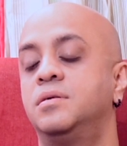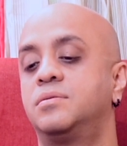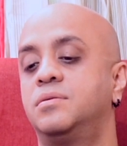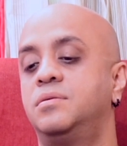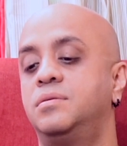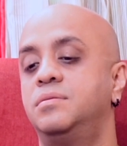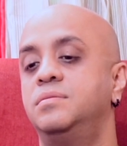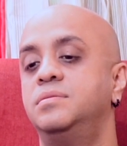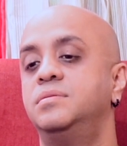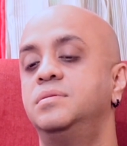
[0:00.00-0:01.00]

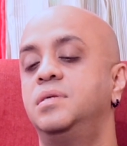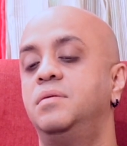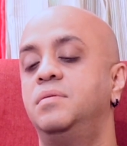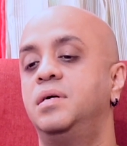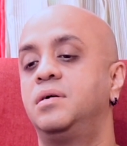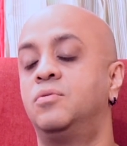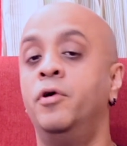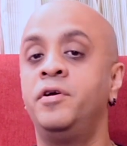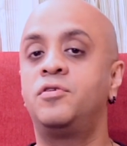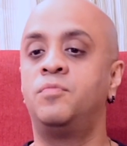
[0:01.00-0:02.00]
So
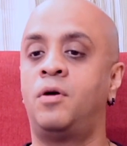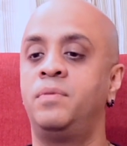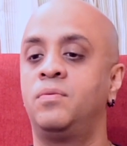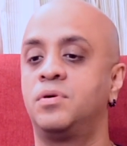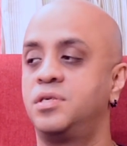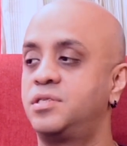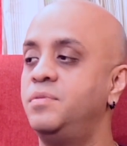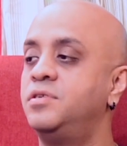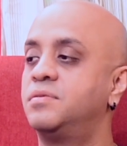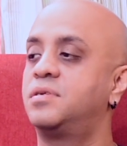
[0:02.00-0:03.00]
going to Bombay was just
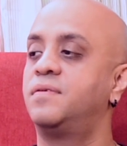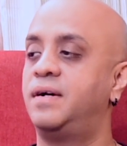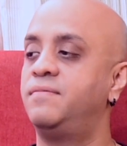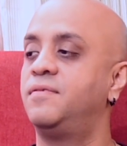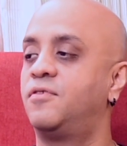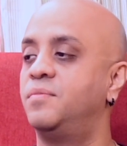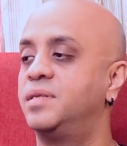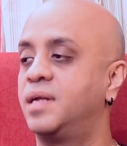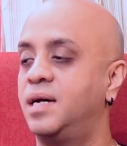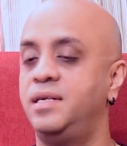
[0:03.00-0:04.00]
a means of survival for me,
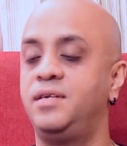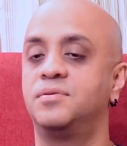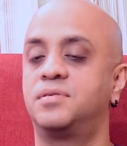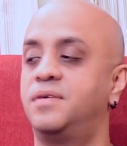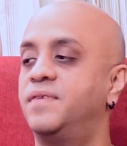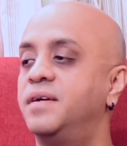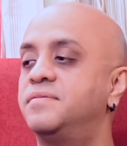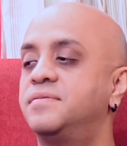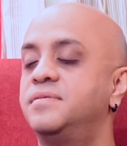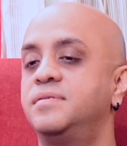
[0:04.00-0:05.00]
that I need to
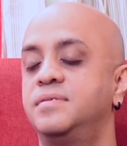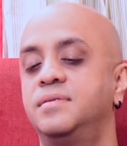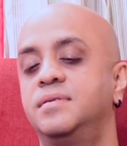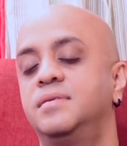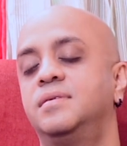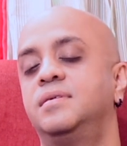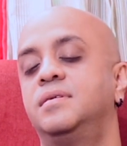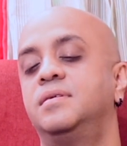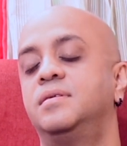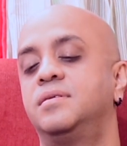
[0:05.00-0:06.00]
survive.
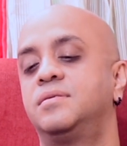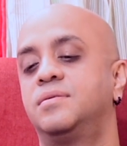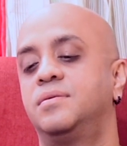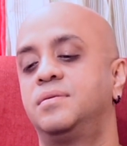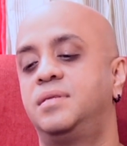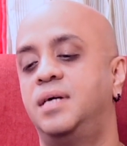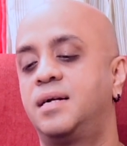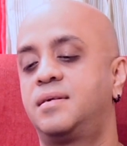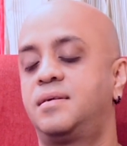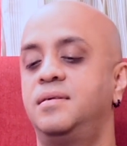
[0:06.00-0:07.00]
So
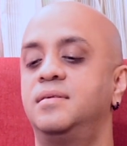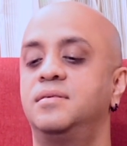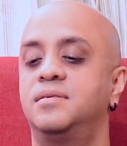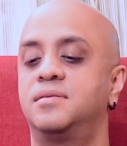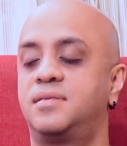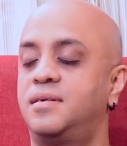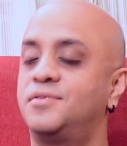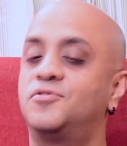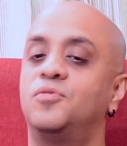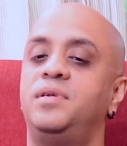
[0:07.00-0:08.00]
that
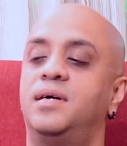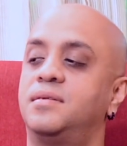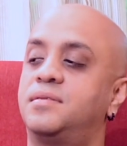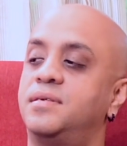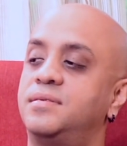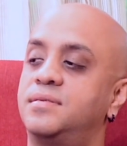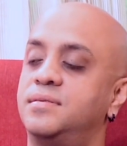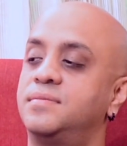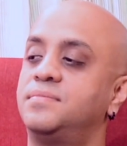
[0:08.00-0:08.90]
started so many other things.